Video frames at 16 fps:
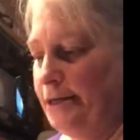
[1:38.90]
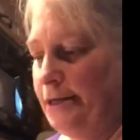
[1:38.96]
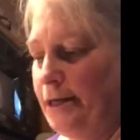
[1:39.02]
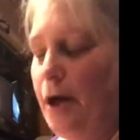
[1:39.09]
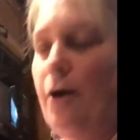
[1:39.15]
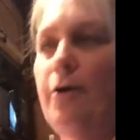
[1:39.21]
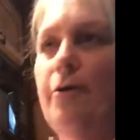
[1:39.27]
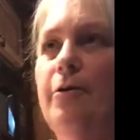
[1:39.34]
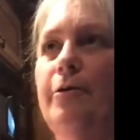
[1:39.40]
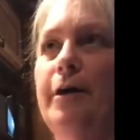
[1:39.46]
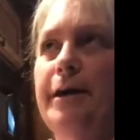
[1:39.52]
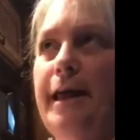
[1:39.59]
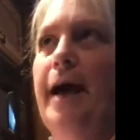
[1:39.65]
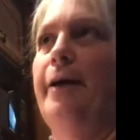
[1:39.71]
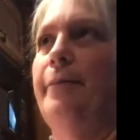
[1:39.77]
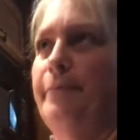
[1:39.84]

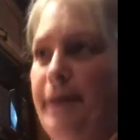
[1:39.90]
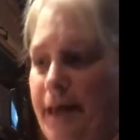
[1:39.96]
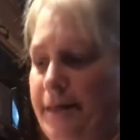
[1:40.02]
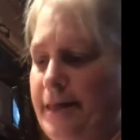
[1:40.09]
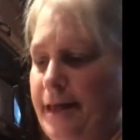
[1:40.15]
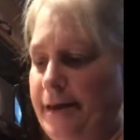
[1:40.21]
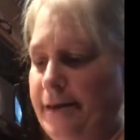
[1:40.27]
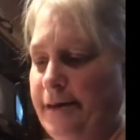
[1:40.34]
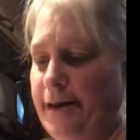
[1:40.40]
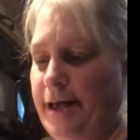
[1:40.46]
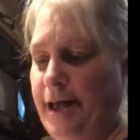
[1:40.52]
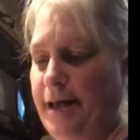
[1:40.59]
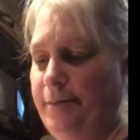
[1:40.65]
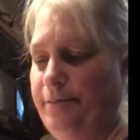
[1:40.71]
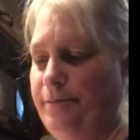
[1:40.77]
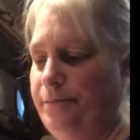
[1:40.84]
and
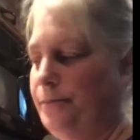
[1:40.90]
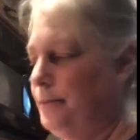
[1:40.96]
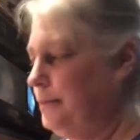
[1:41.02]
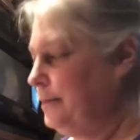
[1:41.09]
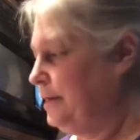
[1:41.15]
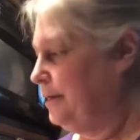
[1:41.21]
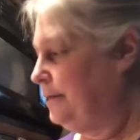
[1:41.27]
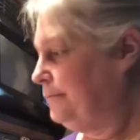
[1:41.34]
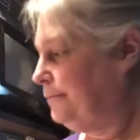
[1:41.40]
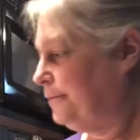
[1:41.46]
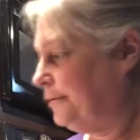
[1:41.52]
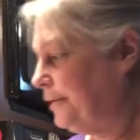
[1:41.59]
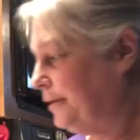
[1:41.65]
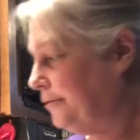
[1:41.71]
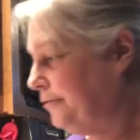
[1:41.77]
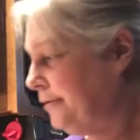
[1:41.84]
then for
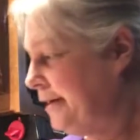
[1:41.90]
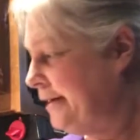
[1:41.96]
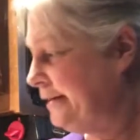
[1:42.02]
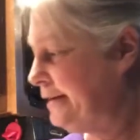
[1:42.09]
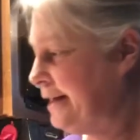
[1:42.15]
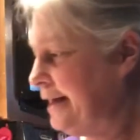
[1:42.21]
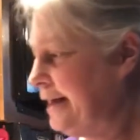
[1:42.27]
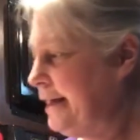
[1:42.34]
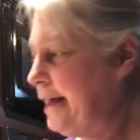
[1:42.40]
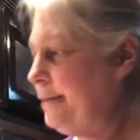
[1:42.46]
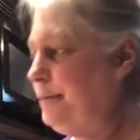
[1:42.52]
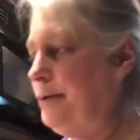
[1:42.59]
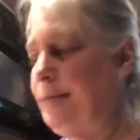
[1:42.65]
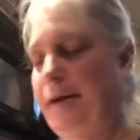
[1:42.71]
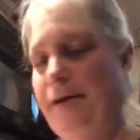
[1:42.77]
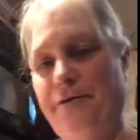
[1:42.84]
the green tea, I
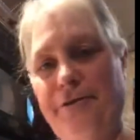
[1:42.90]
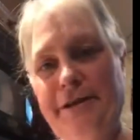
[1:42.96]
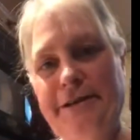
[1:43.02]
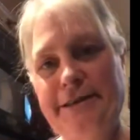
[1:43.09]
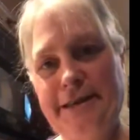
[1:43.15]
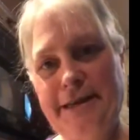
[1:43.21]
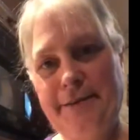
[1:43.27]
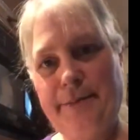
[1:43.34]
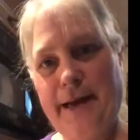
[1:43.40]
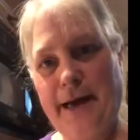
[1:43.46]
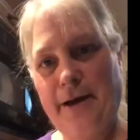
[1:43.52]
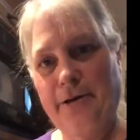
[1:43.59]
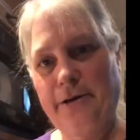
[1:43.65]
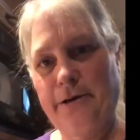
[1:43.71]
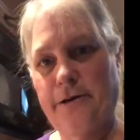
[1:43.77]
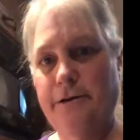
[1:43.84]
put my green tea
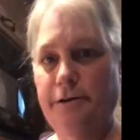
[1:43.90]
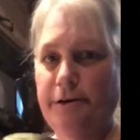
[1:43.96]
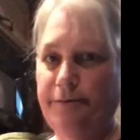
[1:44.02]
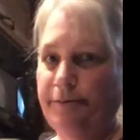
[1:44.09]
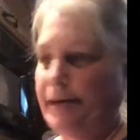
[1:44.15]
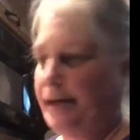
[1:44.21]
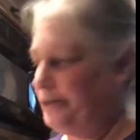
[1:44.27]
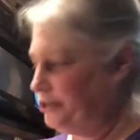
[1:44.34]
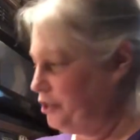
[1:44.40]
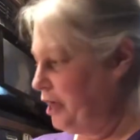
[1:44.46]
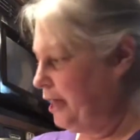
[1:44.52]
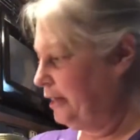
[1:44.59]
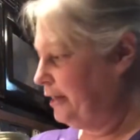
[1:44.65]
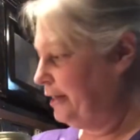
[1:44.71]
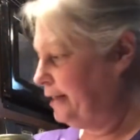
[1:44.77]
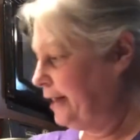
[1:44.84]
powder, and my
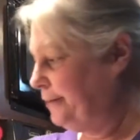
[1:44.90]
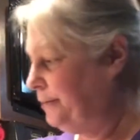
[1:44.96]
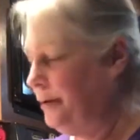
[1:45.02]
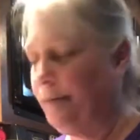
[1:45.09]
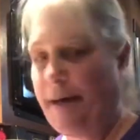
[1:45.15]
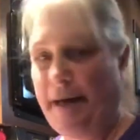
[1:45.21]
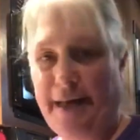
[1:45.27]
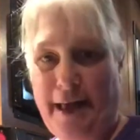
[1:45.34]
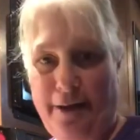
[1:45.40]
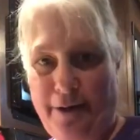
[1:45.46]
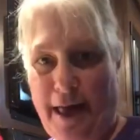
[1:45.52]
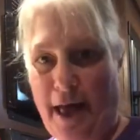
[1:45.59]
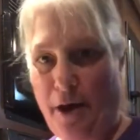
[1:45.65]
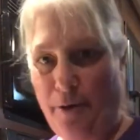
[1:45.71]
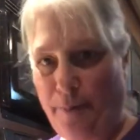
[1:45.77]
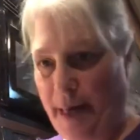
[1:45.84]
chocolate, I put my
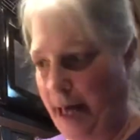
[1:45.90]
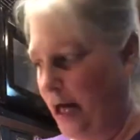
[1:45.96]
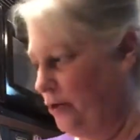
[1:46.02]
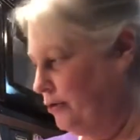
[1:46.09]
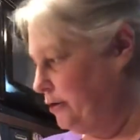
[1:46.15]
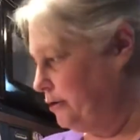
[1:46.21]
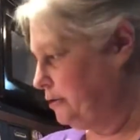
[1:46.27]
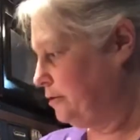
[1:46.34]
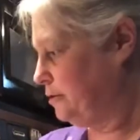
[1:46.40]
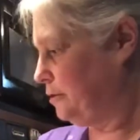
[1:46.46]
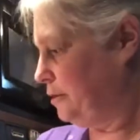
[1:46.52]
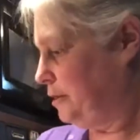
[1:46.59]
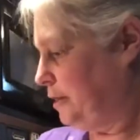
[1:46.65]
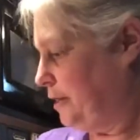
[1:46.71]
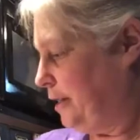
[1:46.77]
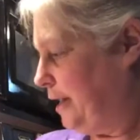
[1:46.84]
cacao powder.
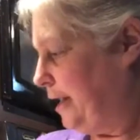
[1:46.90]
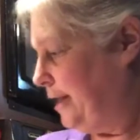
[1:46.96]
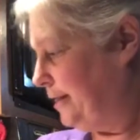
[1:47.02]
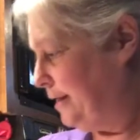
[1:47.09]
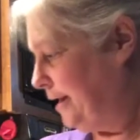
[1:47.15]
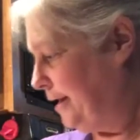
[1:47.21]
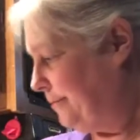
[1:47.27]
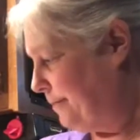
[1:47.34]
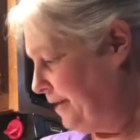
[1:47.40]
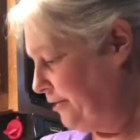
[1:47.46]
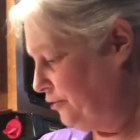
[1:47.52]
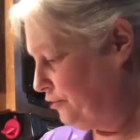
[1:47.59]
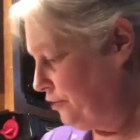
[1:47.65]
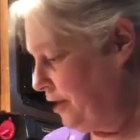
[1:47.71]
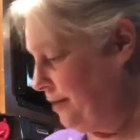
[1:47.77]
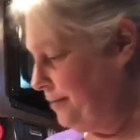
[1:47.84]
And then my
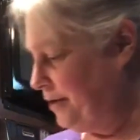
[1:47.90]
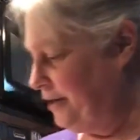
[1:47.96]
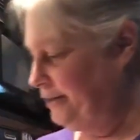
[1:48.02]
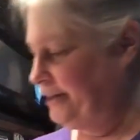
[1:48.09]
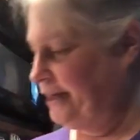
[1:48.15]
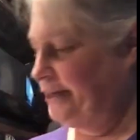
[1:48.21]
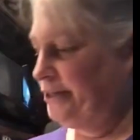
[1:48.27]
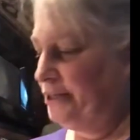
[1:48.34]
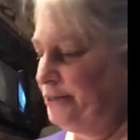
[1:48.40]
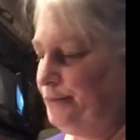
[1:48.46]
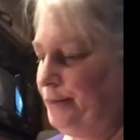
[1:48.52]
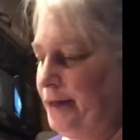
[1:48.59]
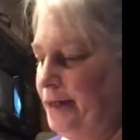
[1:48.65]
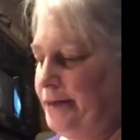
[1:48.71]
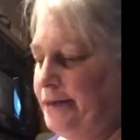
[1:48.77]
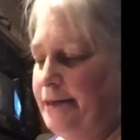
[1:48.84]
strawberries, I just
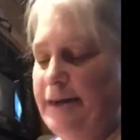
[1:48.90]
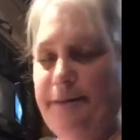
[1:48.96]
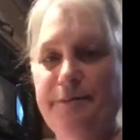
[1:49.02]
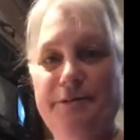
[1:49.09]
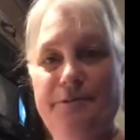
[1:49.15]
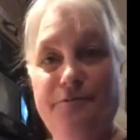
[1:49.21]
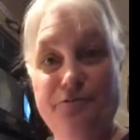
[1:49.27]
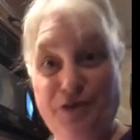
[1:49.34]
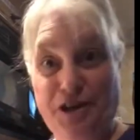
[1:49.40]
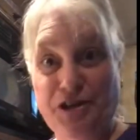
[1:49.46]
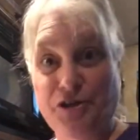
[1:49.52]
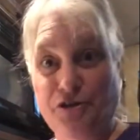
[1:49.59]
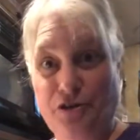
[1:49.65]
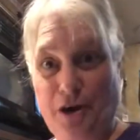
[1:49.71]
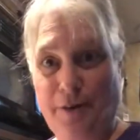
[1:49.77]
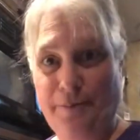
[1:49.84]
blended up some fresh
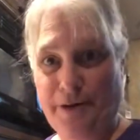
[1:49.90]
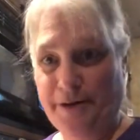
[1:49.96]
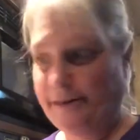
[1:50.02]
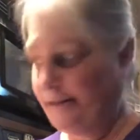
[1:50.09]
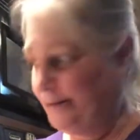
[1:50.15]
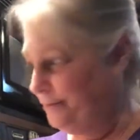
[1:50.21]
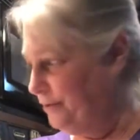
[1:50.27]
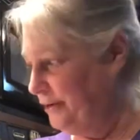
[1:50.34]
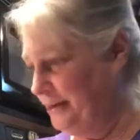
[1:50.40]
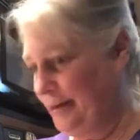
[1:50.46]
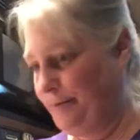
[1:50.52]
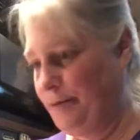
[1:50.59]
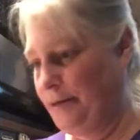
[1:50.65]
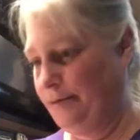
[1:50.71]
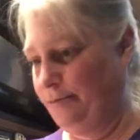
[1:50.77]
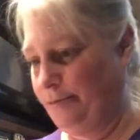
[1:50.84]
strawberries and put
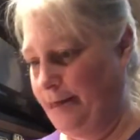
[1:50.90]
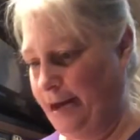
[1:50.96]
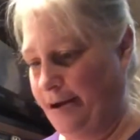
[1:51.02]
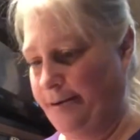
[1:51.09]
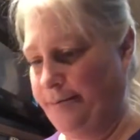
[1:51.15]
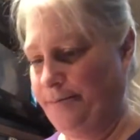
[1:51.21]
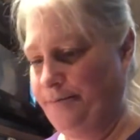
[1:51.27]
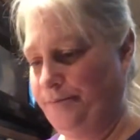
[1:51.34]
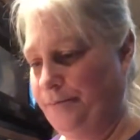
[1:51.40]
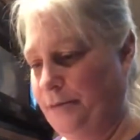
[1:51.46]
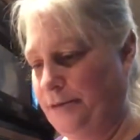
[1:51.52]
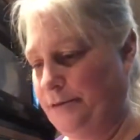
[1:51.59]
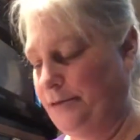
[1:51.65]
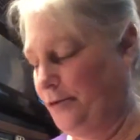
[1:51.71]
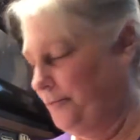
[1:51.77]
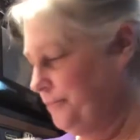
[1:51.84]
them in there.
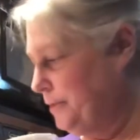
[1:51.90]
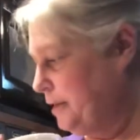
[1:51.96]
So,